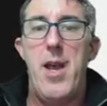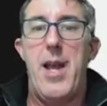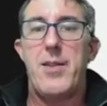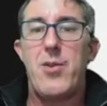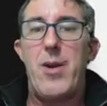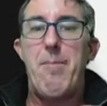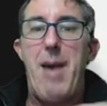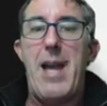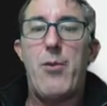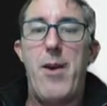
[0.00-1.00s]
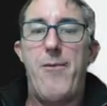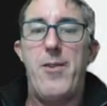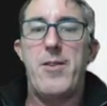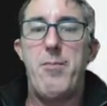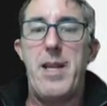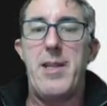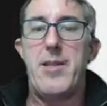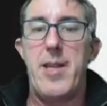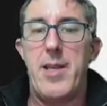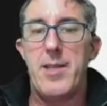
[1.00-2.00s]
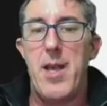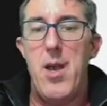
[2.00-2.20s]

And so what a back reference means is